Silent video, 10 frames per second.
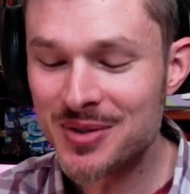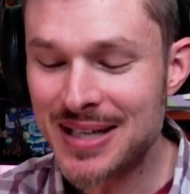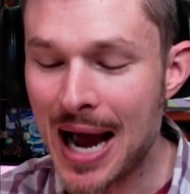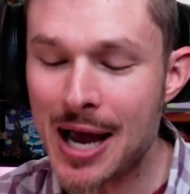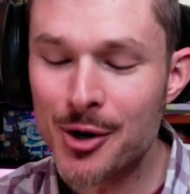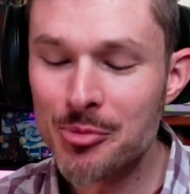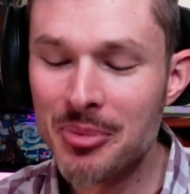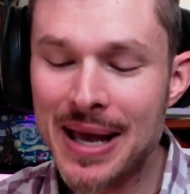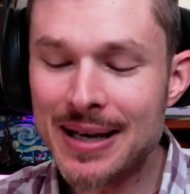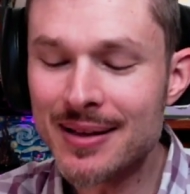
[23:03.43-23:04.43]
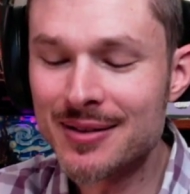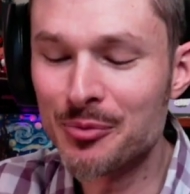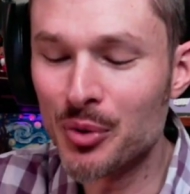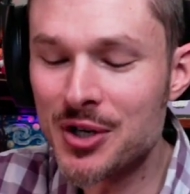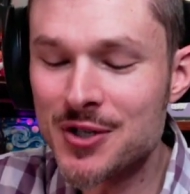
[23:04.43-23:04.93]
Dyer Bennett, the
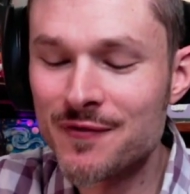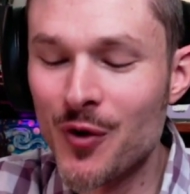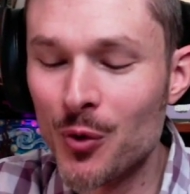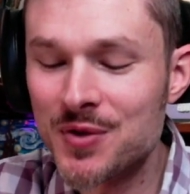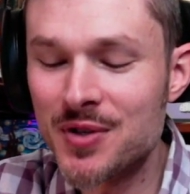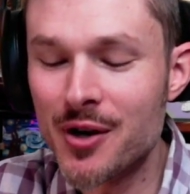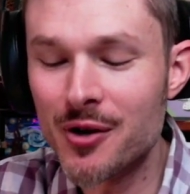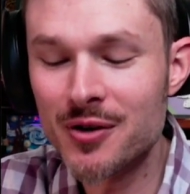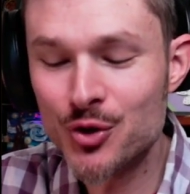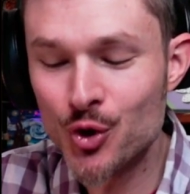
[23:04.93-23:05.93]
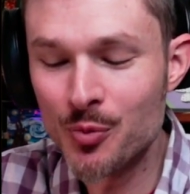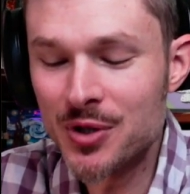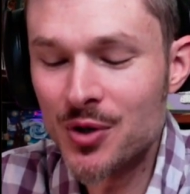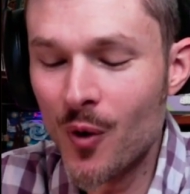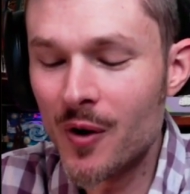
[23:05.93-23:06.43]
British folk singer,
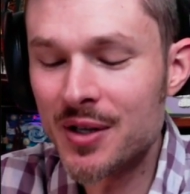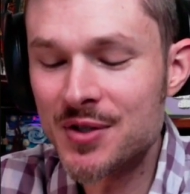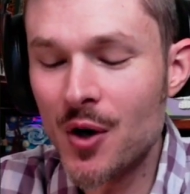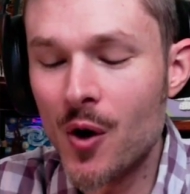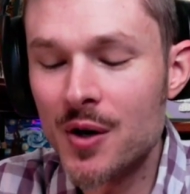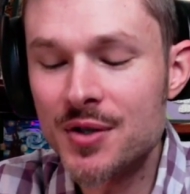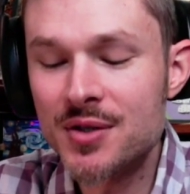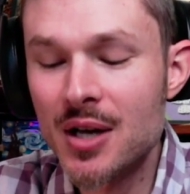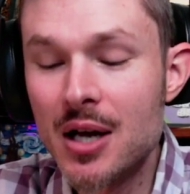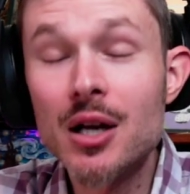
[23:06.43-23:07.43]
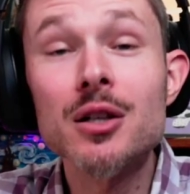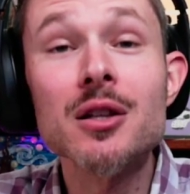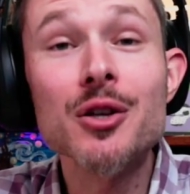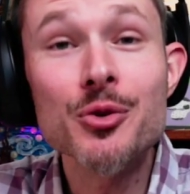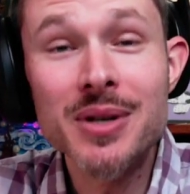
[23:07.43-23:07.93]
troubadour, guitarist,
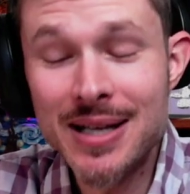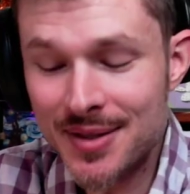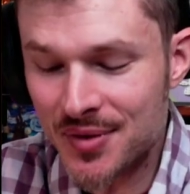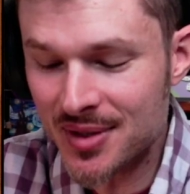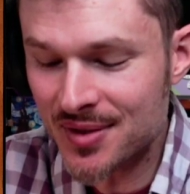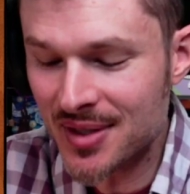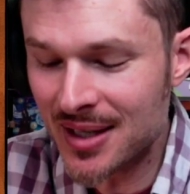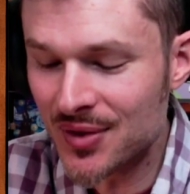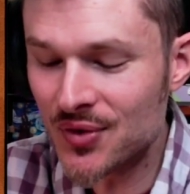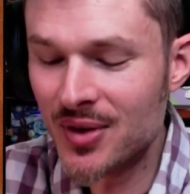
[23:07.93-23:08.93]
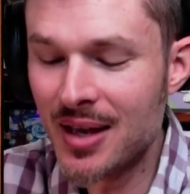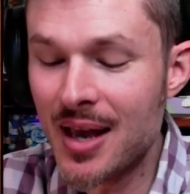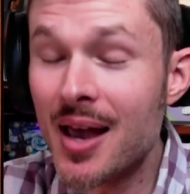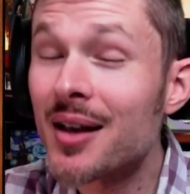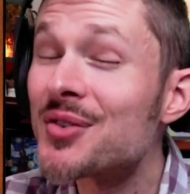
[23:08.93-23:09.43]
lutenist, it says,
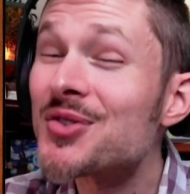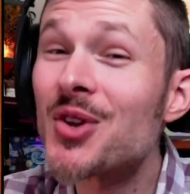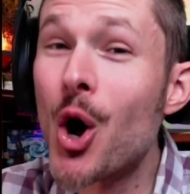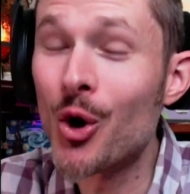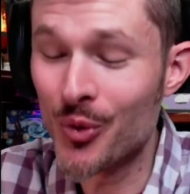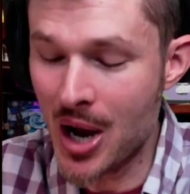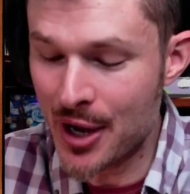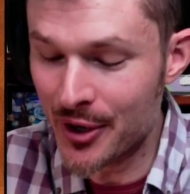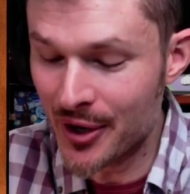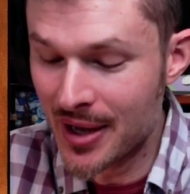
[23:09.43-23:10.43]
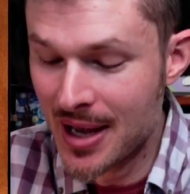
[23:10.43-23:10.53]
and a songwriter.